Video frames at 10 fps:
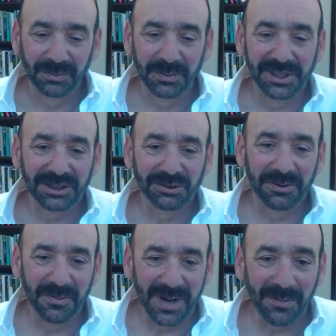because
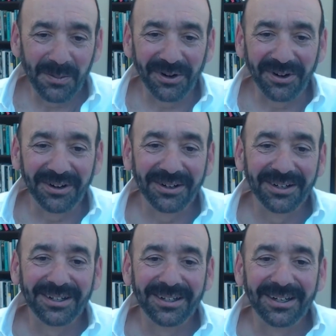remember,
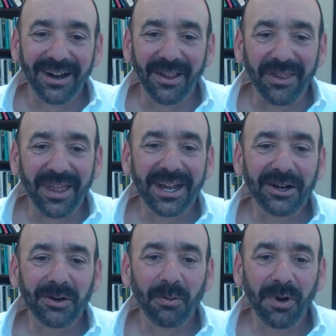they
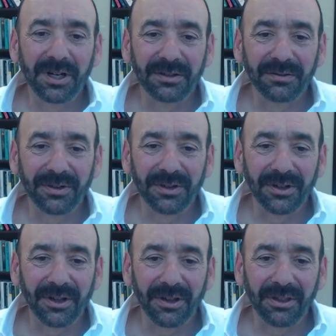are one of
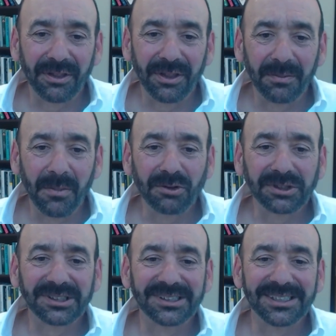the
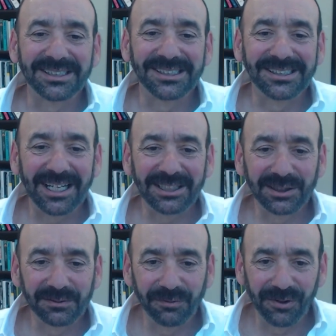most
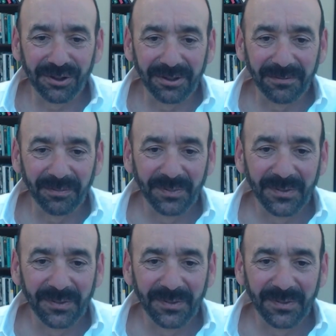successful,